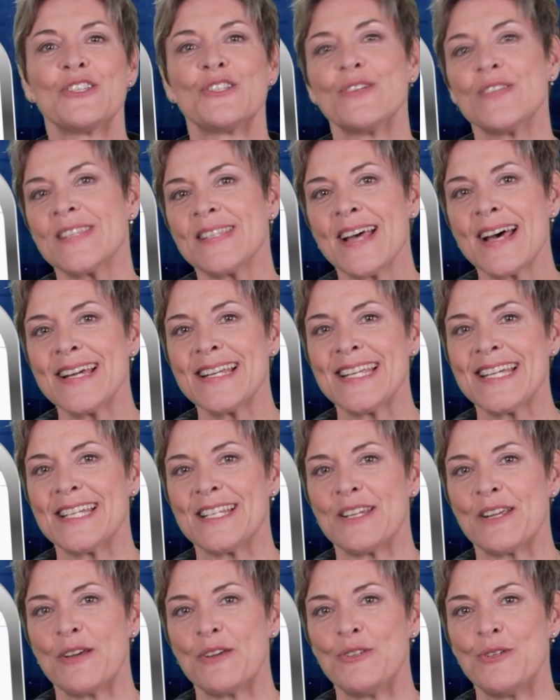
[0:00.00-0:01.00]
To sign
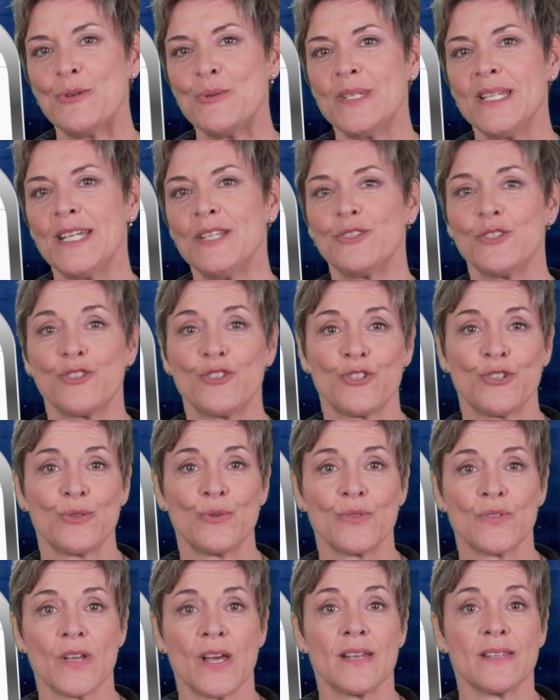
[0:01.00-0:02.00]
in, you need to
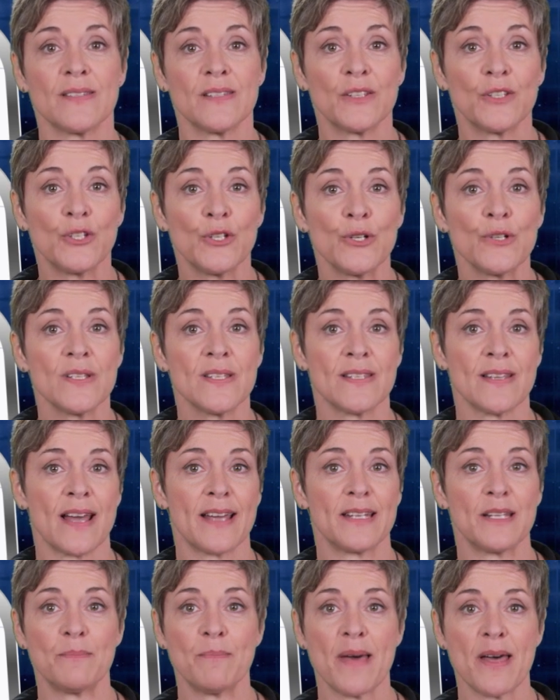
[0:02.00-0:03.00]
choose a secure
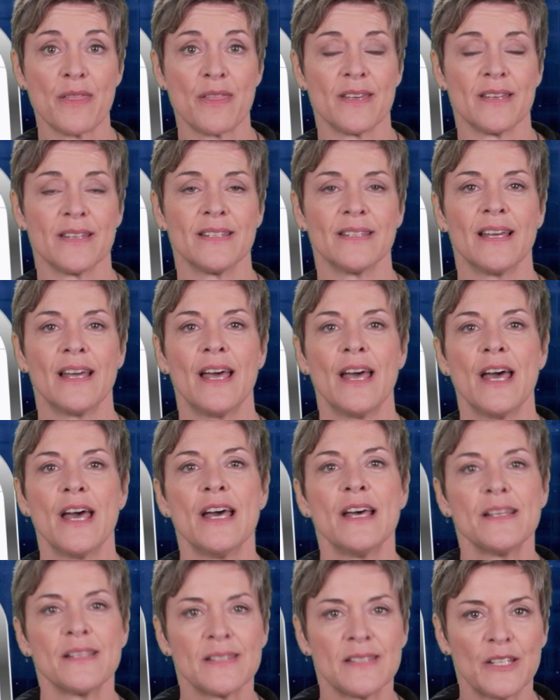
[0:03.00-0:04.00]
sign-in method,
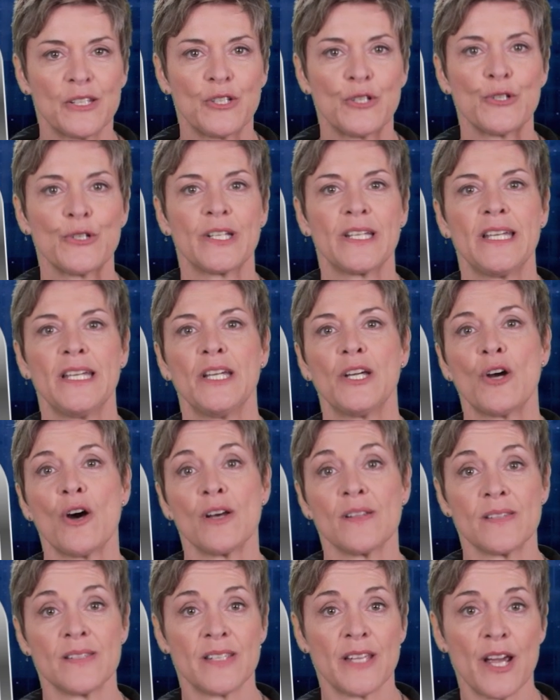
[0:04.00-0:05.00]
Secure Key
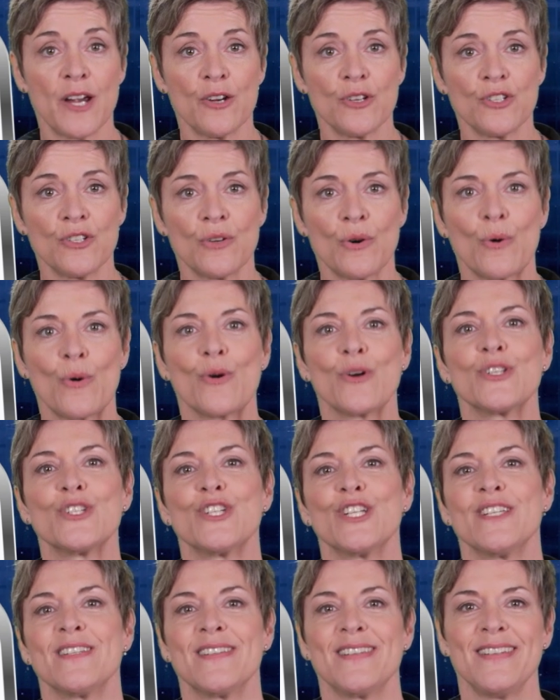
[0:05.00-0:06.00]
Concierge or
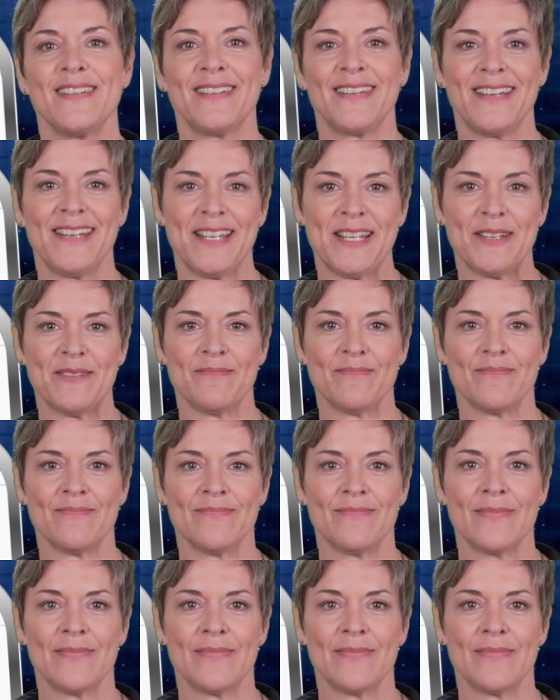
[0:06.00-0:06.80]
GC Key.